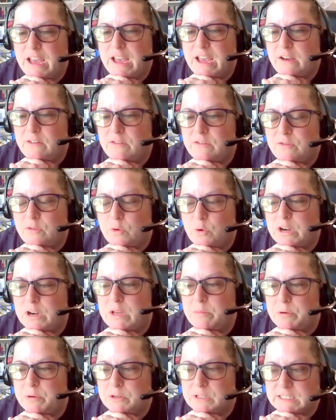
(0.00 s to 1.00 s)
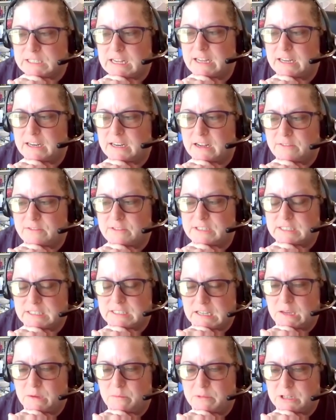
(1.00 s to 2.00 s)
I have 40% of the
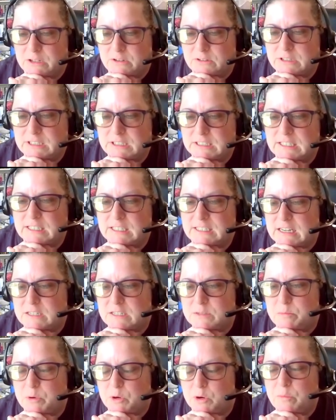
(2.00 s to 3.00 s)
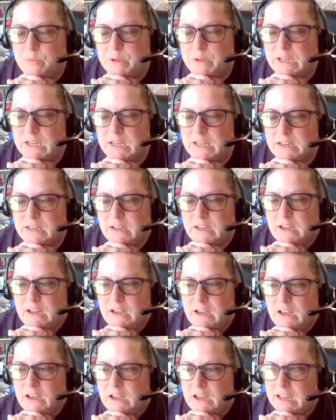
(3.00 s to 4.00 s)
same illnesses as burn pit.
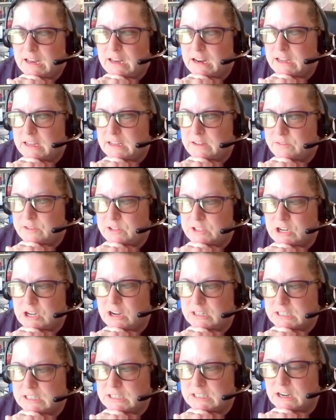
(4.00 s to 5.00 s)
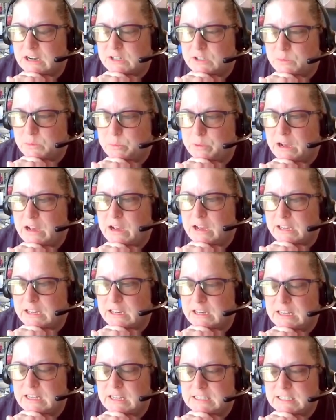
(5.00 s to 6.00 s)
And I even talked to Dr. Bach,
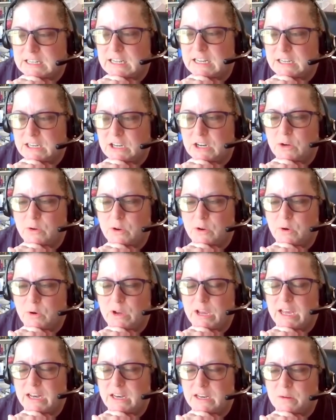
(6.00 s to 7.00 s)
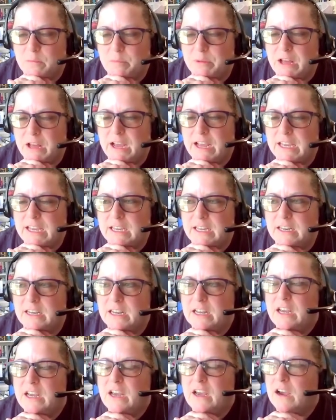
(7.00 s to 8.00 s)
and he said, go ahead and apply it.
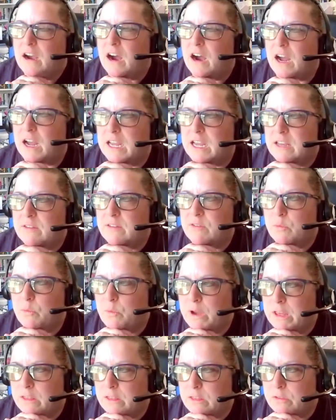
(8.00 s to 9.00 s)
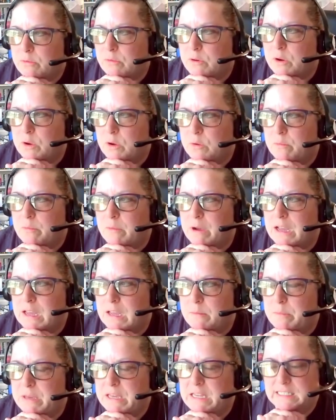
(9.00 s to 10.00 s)
I even went through
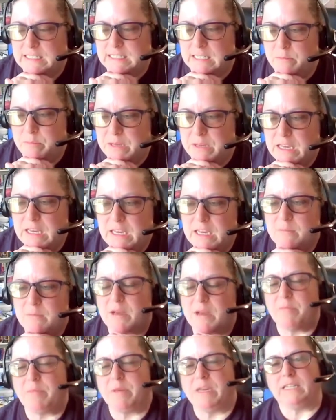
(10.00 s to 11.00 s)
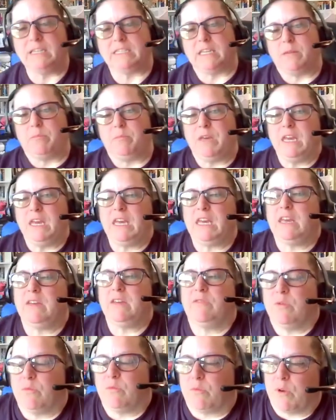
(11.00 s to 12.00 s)
my PCP, and my PCP
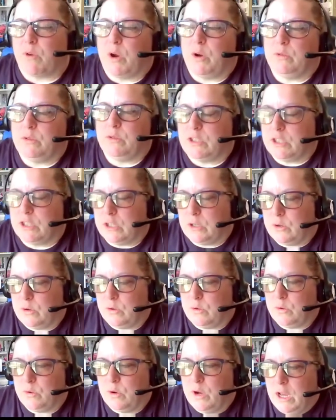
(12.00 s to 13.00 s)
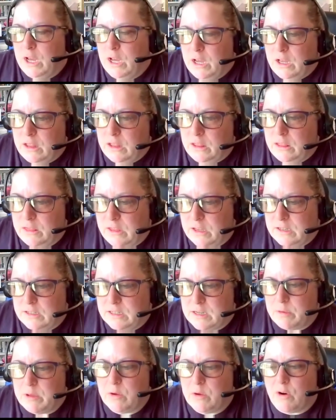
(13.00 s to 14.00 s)
even wrote to the
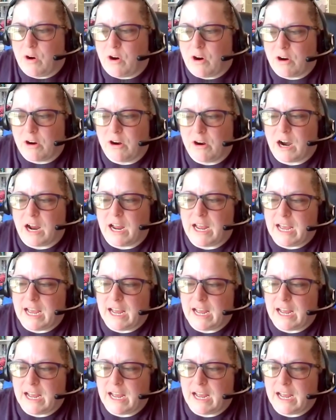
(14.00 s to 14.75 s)
WRIISC,